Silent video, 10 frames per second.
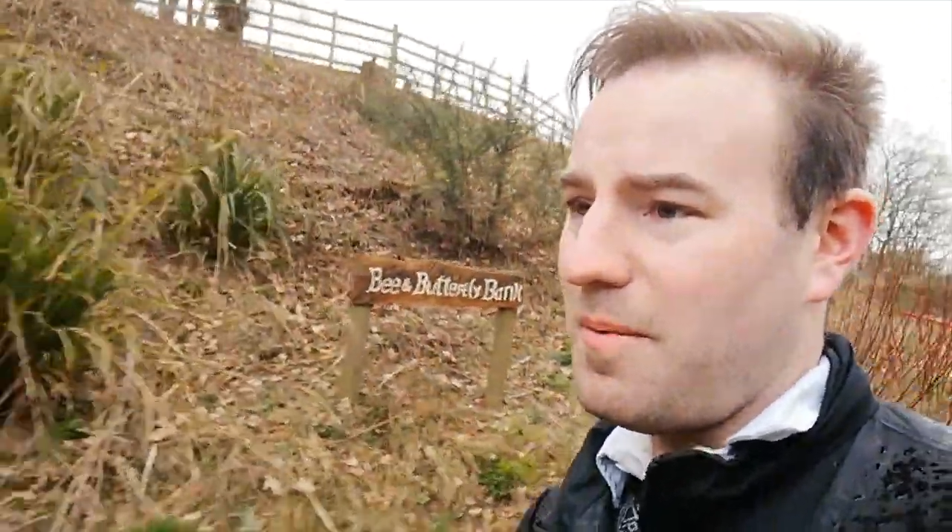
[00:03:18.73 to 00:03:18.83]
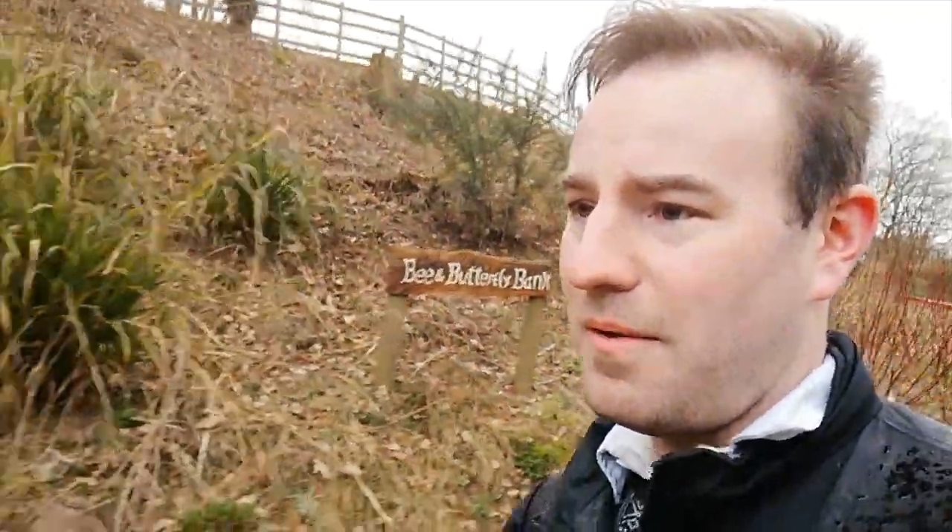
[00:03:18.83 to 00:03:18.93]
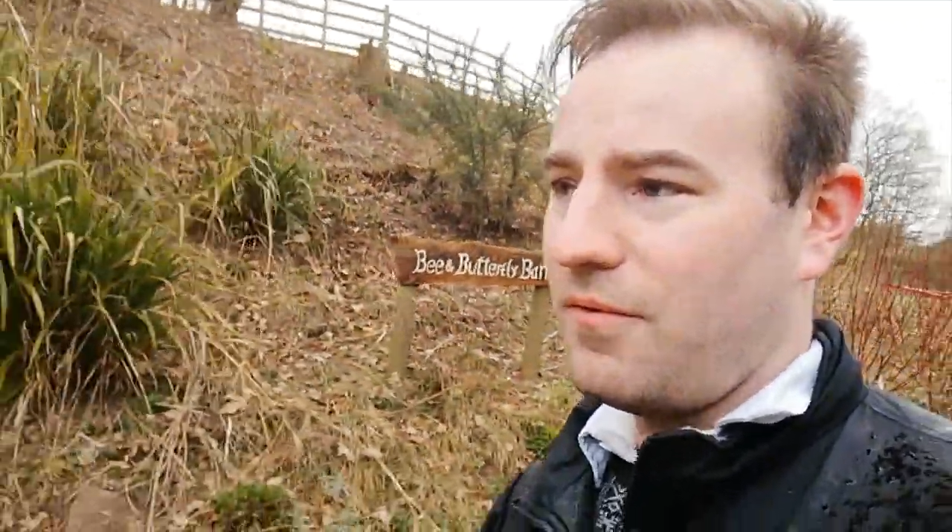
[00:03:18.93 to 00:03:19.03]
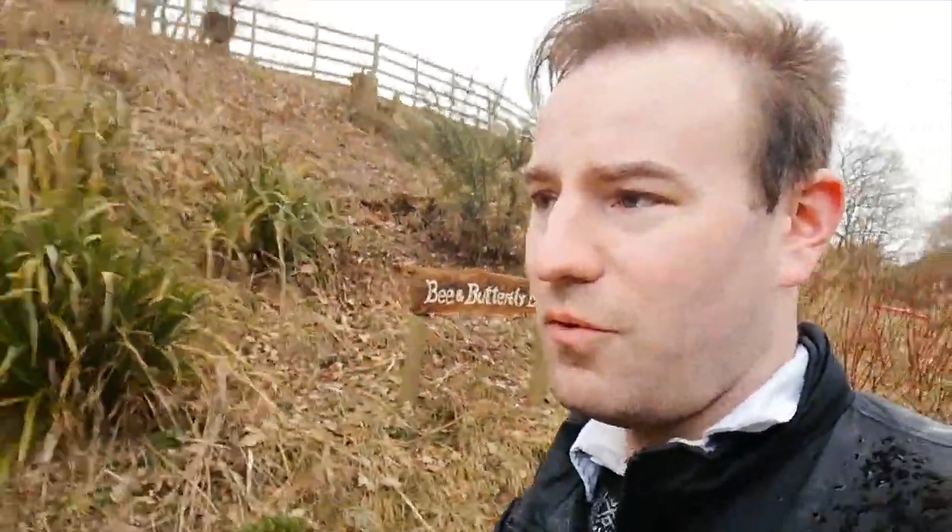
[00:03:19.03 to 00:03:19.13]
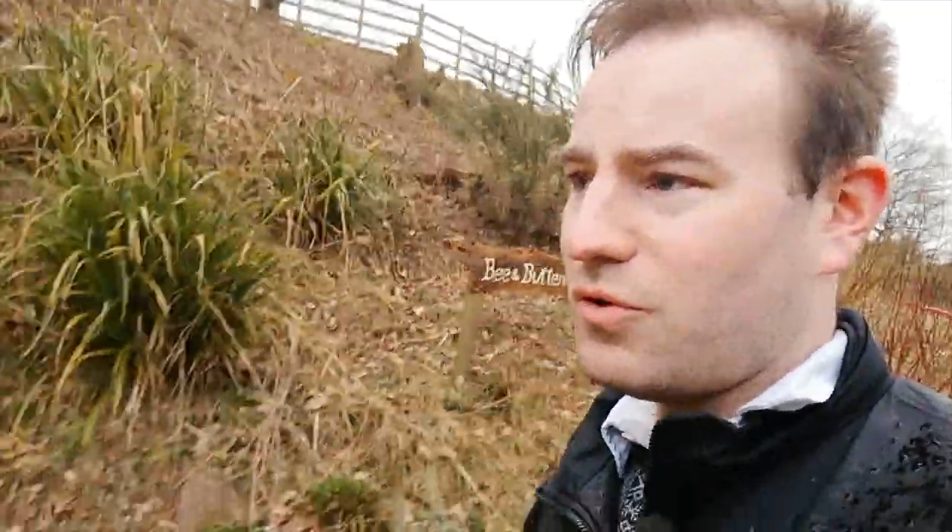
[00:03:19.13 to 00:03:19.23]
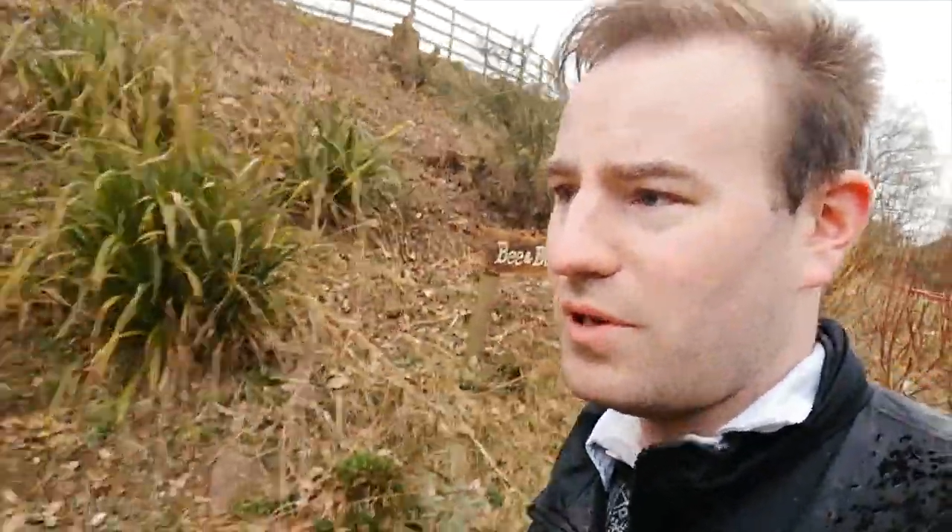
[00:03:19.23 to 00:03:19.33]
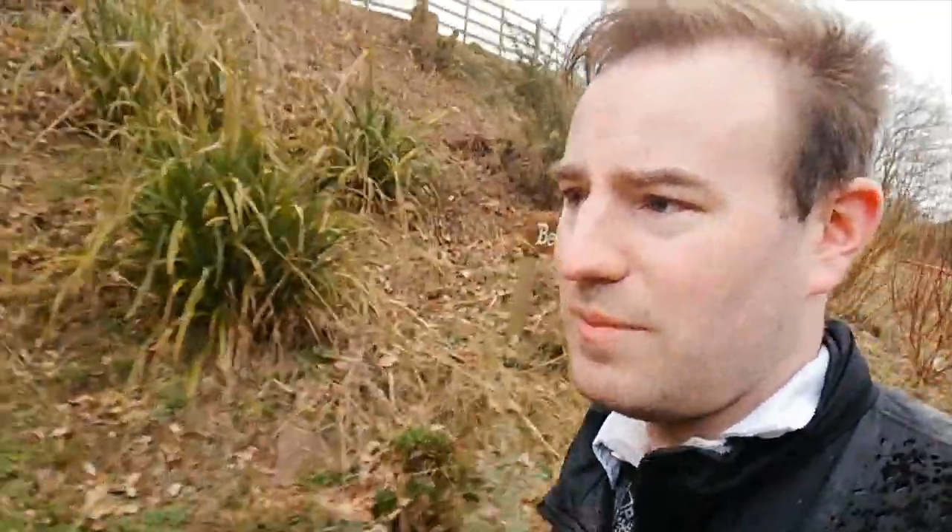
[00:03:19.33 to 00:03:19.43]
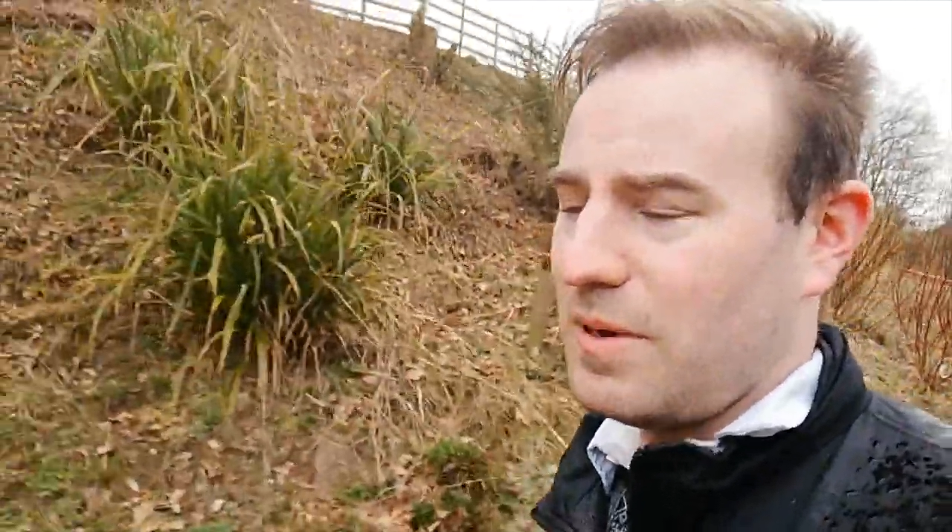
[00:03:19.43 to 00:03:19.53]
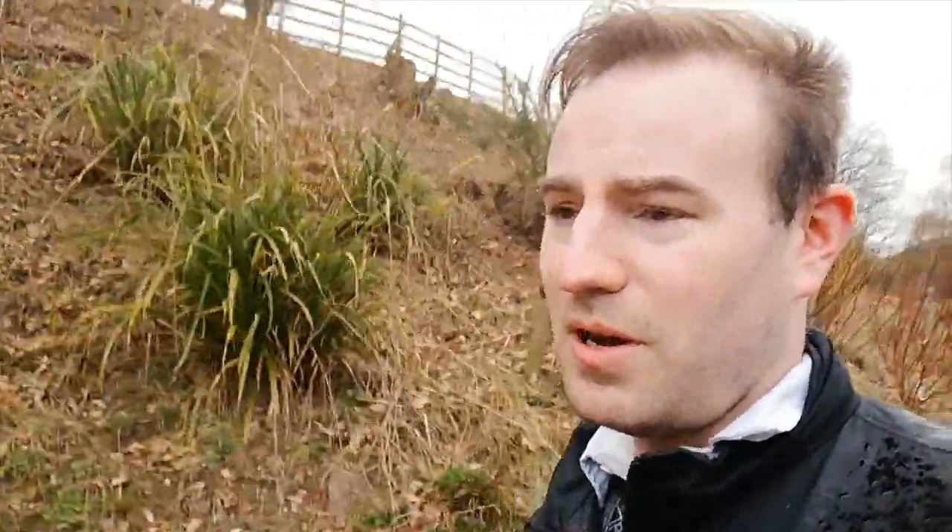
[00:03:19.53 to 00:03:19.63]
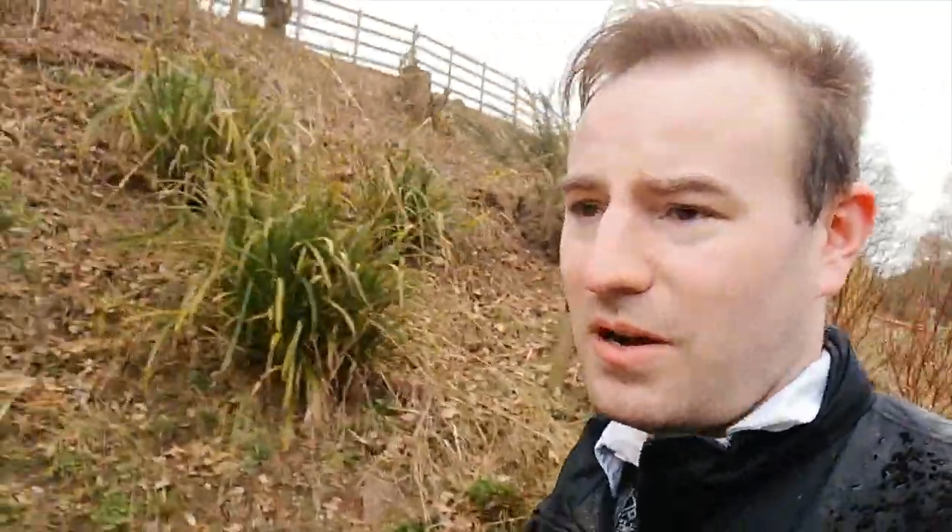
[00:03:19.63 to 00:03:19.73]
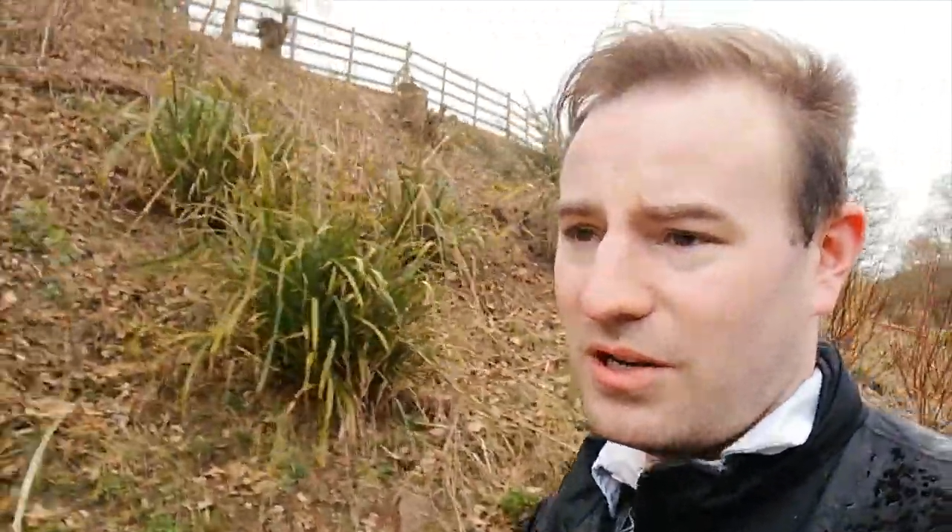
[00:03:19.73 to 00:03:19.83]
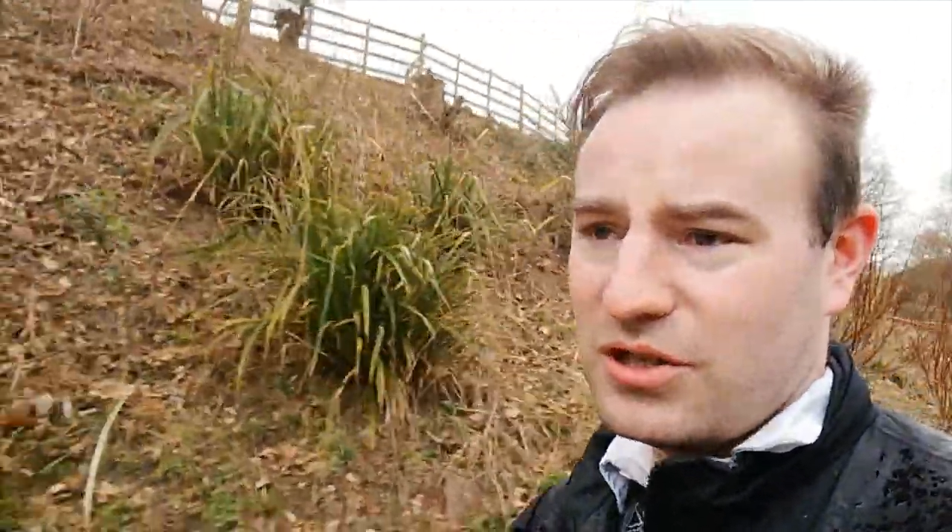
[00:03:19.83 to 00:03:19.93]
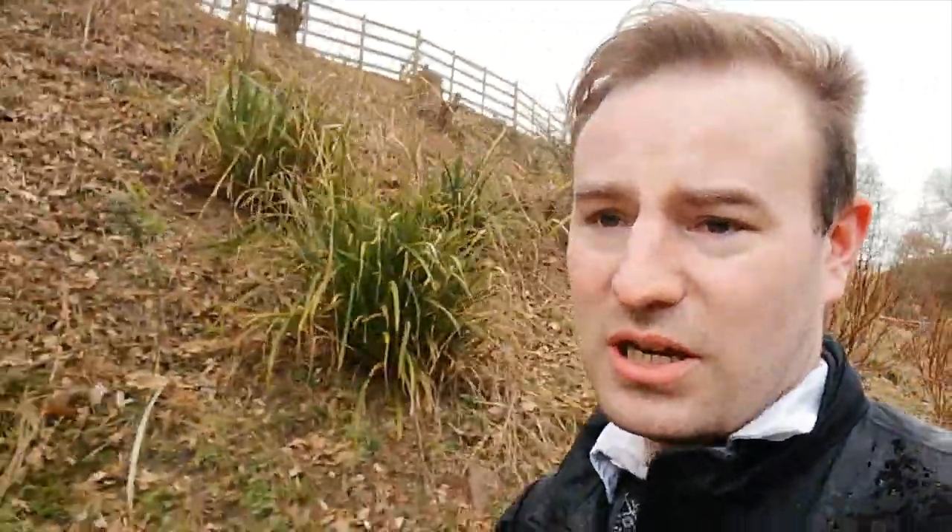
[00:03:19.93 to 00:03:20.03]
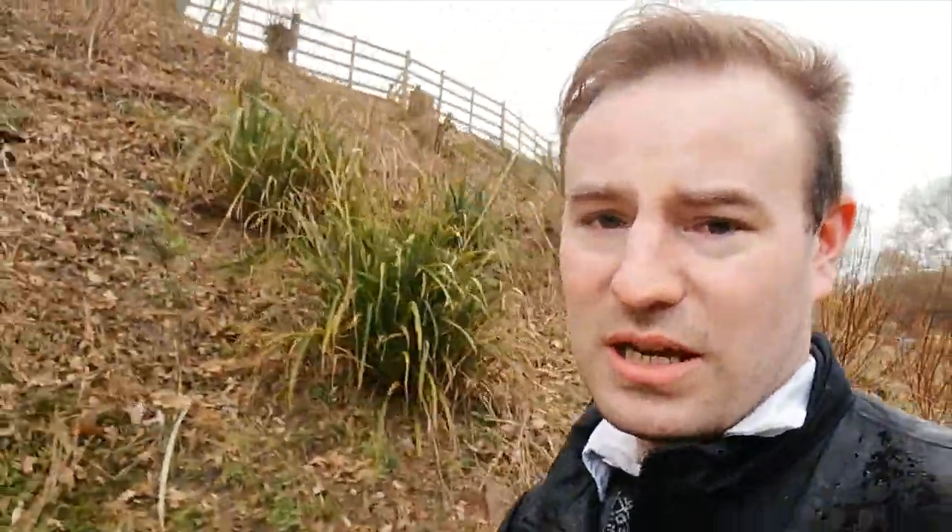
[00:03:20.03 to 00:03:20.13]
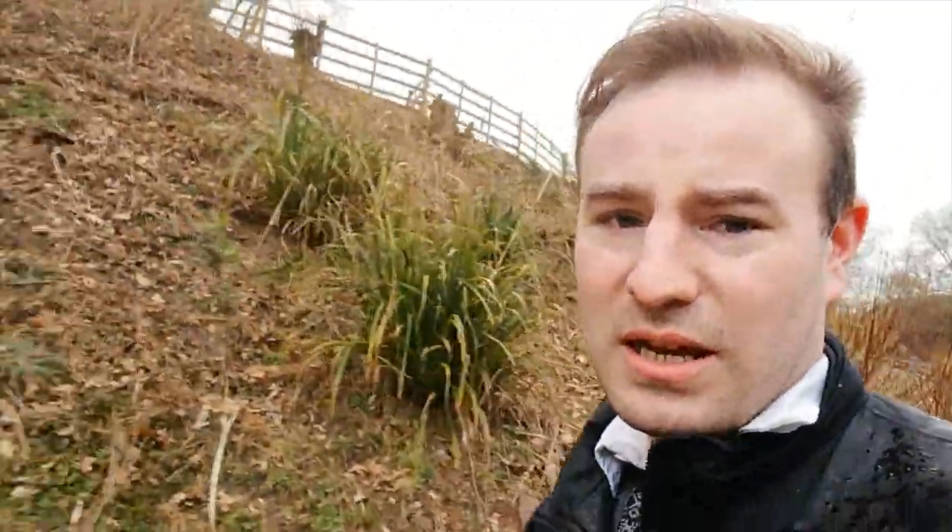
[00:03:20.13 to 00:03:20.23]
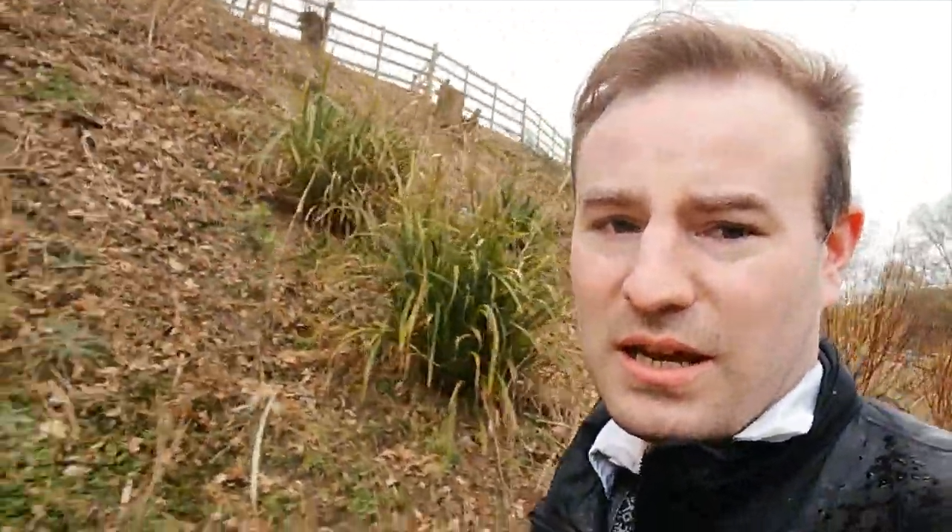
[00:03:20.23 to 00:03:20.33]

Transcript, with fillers: but unfortunately we can't actually